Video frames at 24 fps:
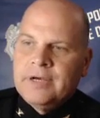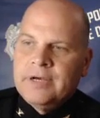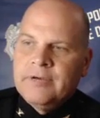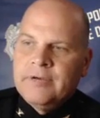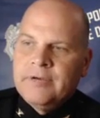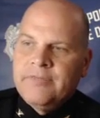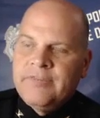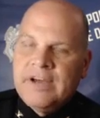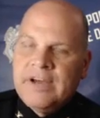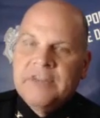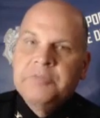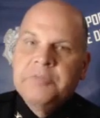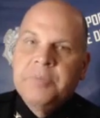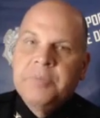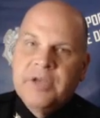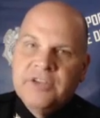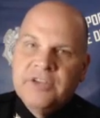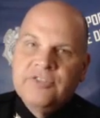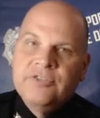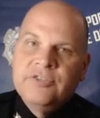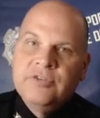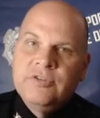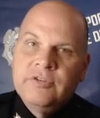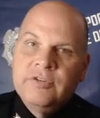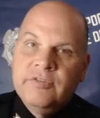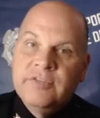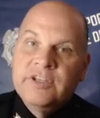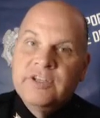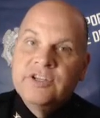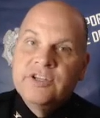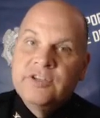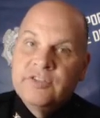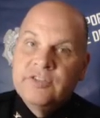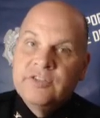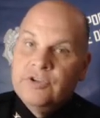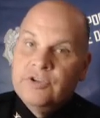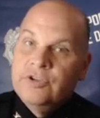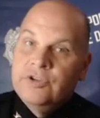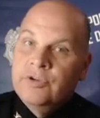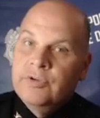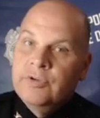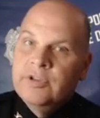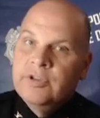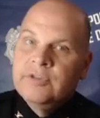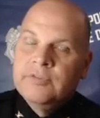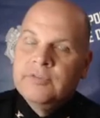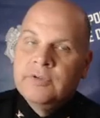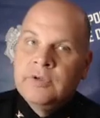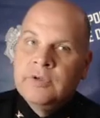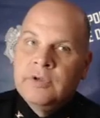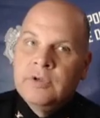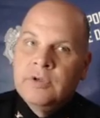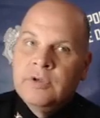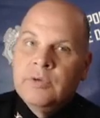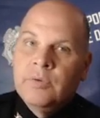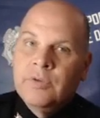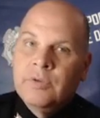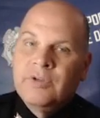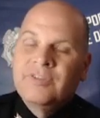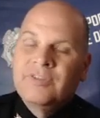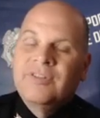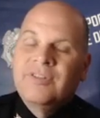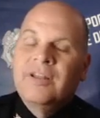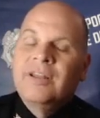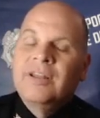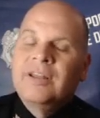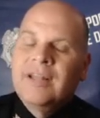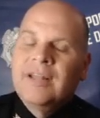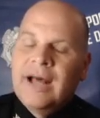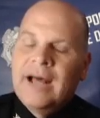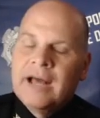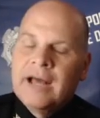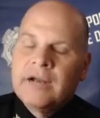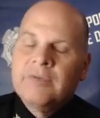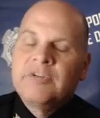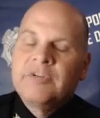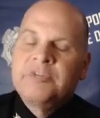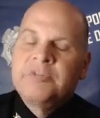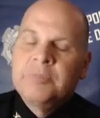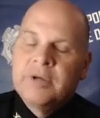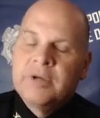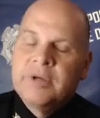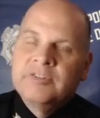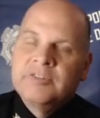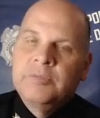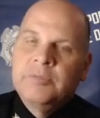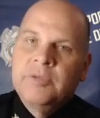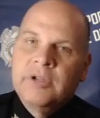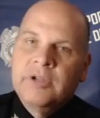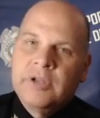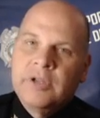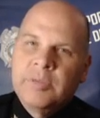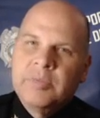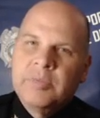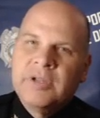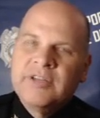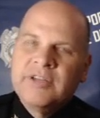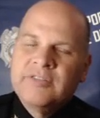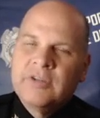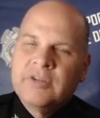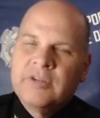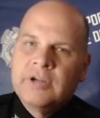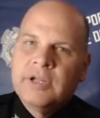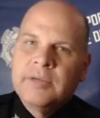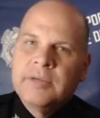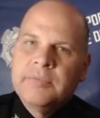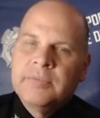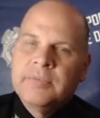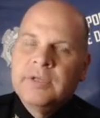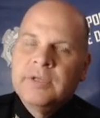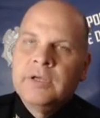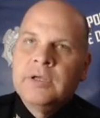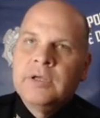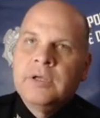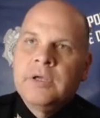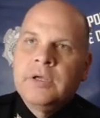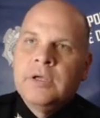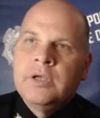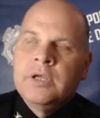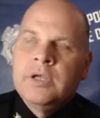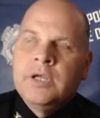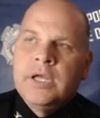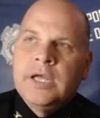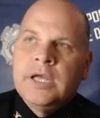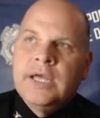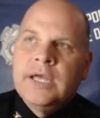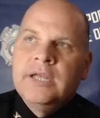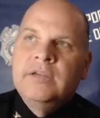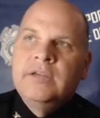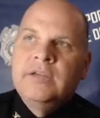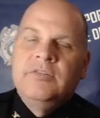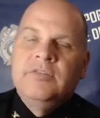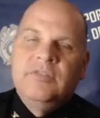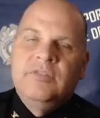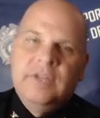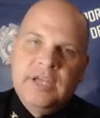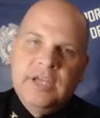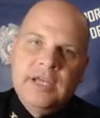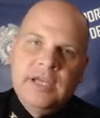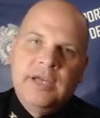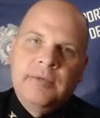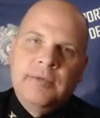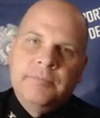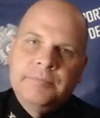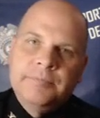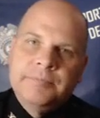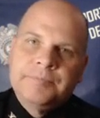fast-paced divisions and units where there's a lot of responsibility placed on him. And to see him